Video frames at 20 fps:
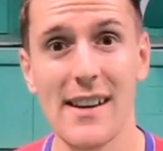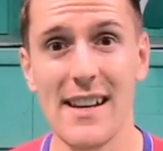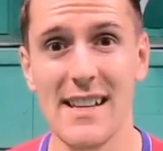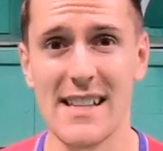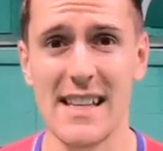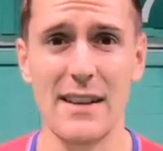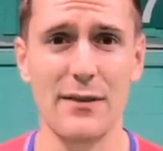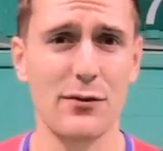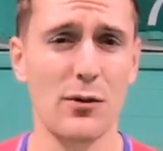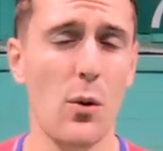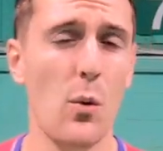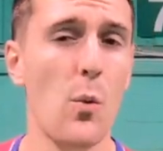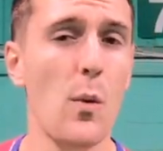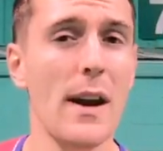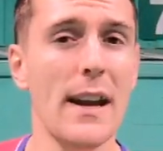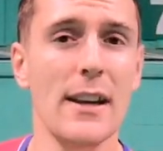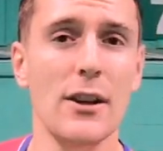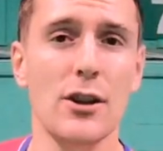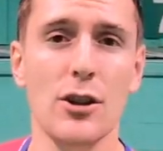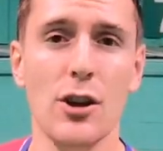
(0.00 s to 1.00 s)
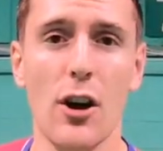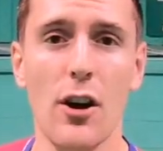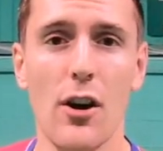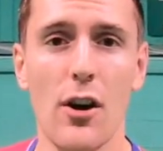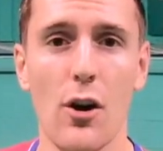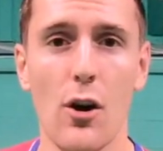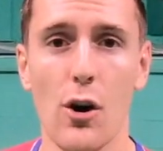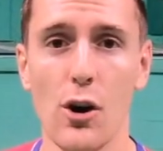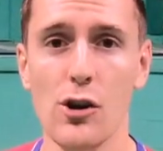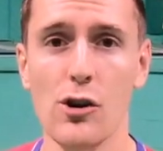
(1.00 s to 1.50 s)
it's either a winning shot
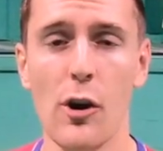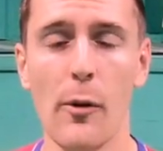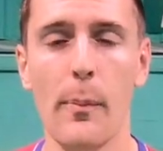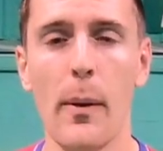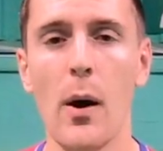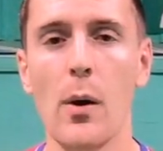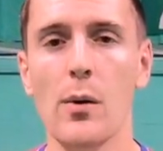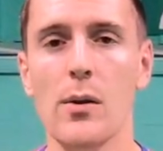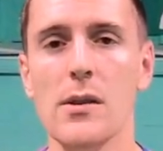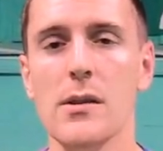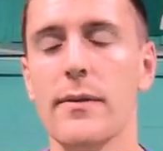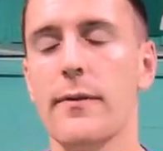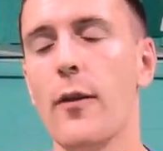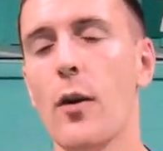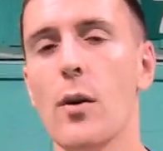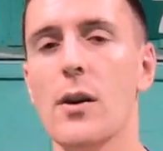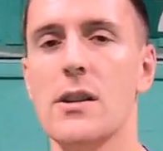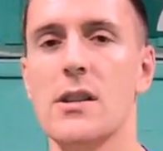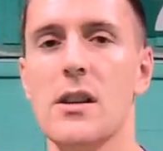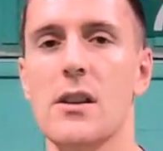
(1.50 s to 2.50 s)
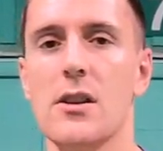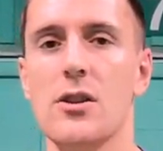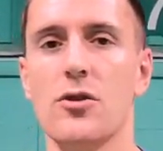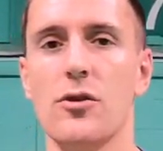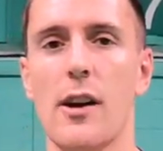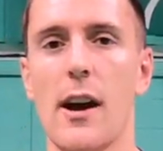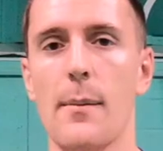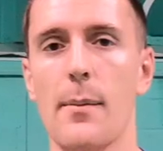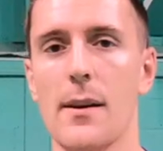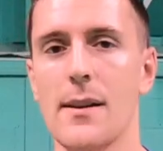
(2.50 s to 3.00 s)
or your opponent's fall into the
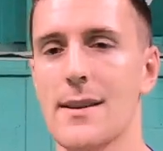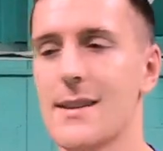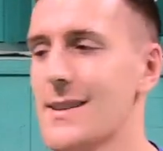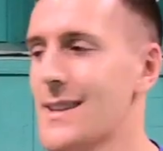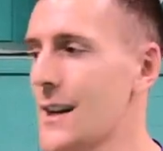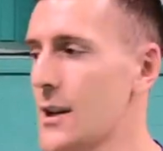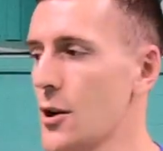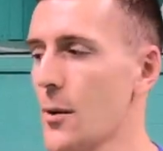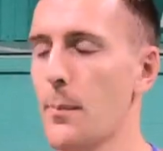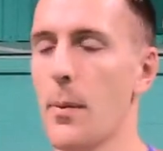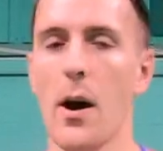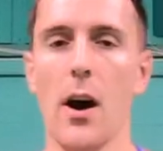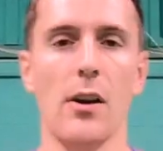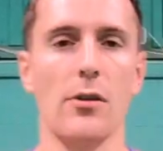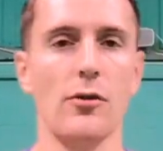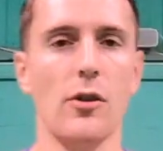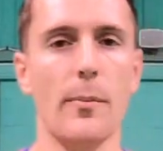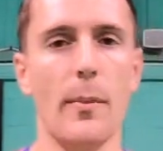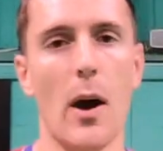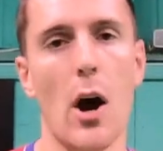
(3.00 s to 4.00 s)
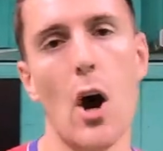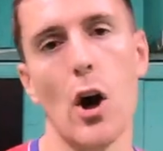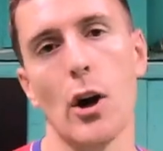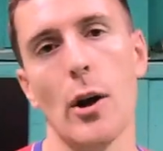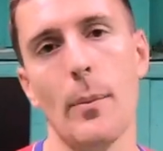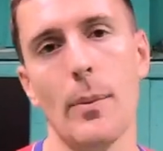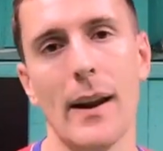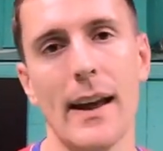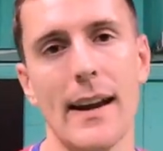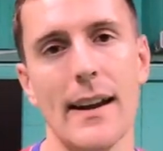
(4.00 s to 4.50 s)
trap and set your partner up on
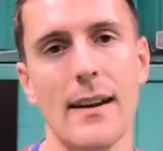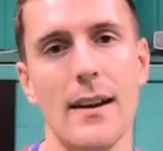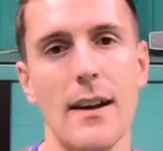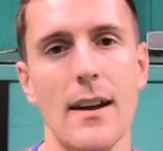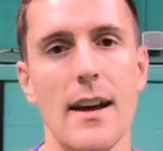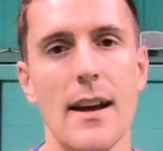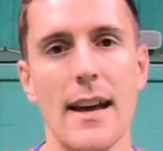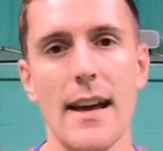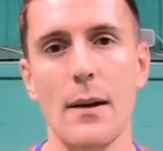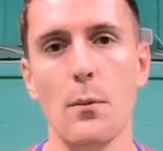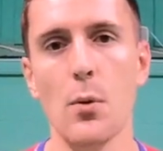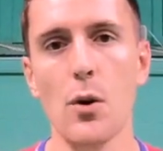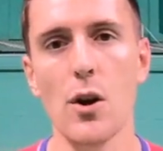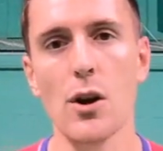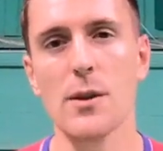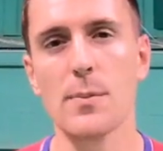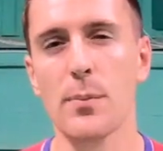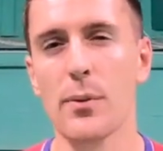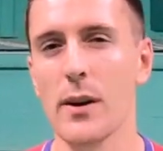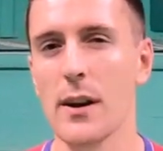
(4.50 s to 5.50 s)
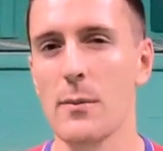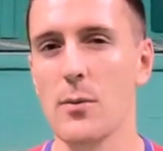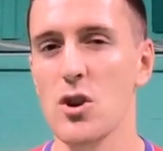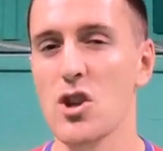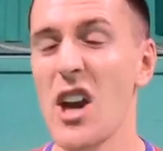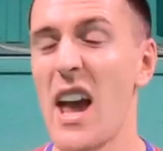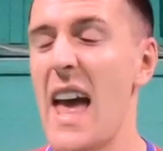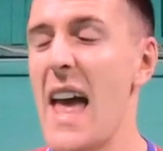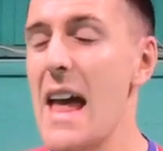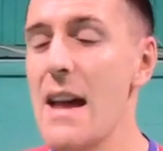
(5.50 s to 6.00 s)
a plate. It works pretty
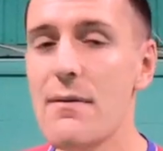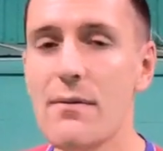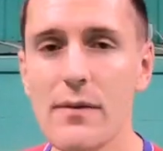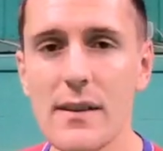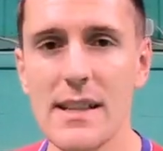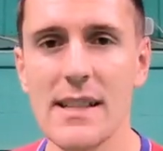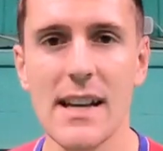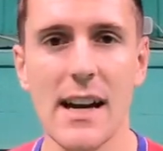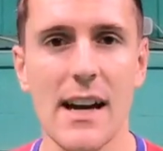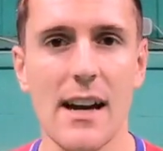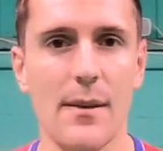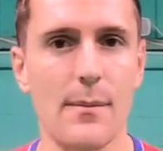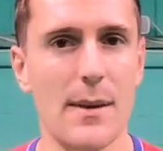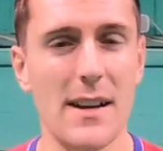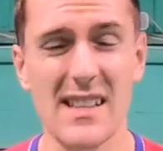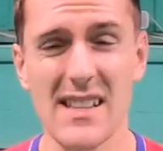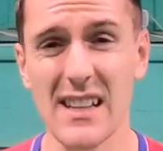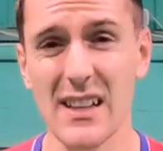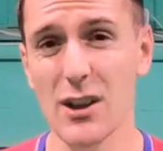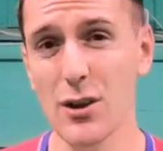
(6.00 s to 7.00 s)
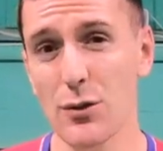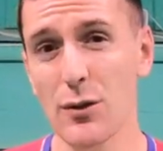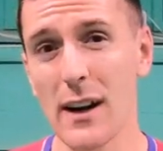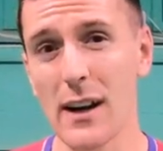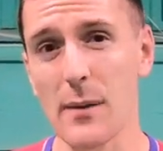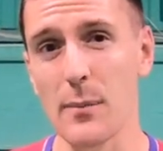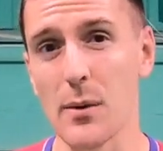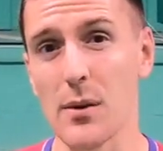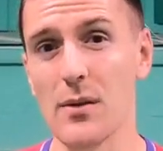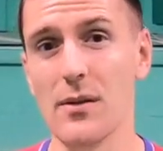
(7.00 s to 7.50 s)
much every time. It's
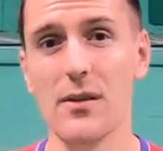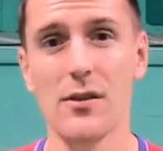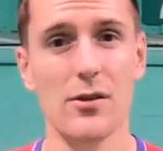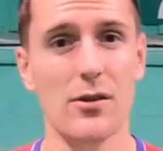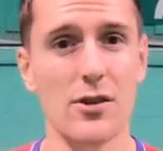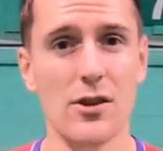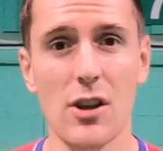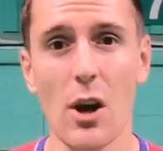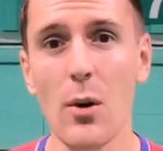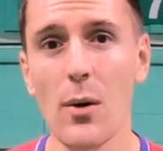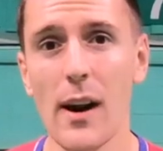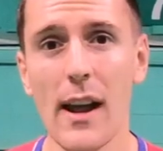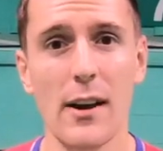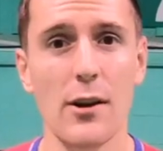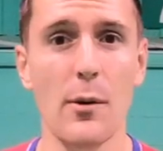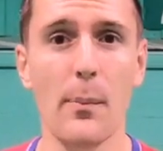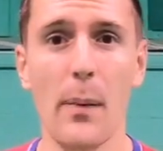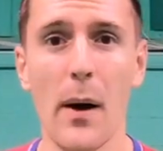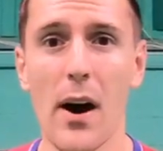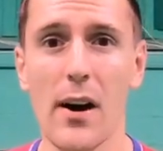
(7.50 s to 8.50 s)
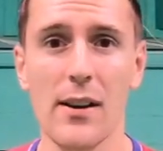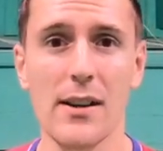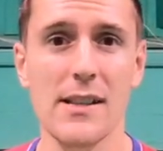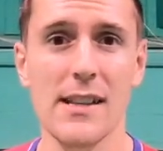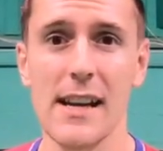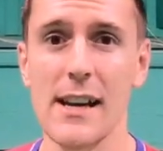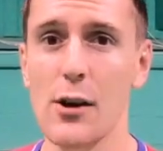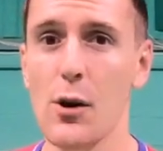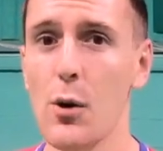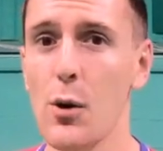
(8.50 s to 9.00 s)
incredible. Just don't let your partner
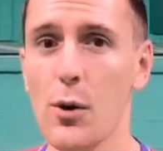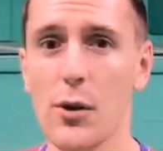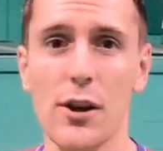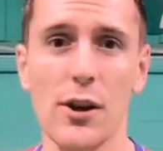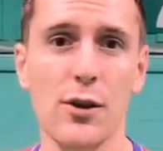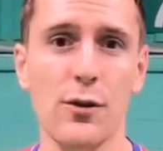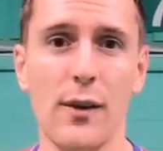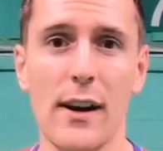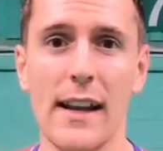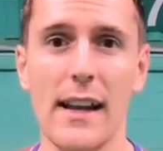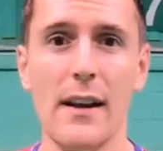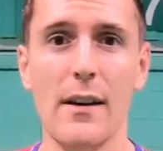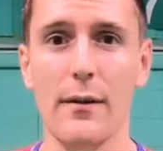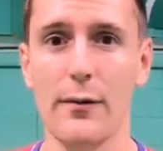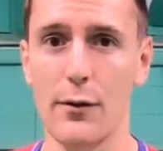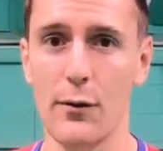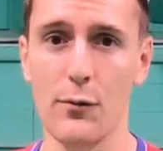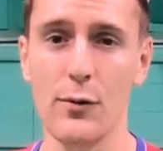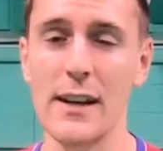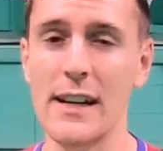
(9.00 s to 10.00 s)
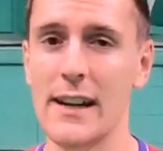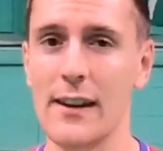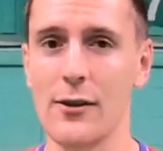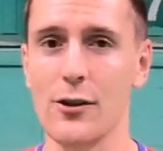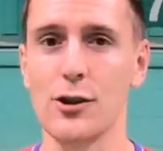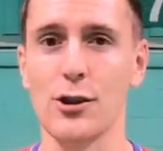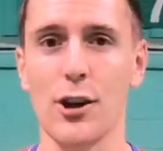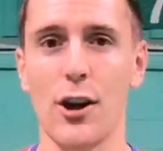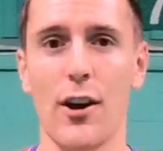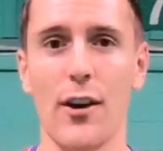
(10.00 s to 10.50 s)
take all the credit for reading
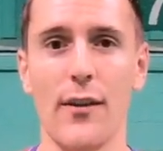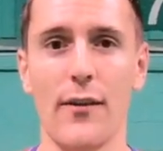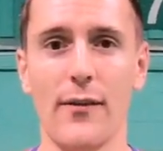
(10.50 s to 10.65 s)
the shot.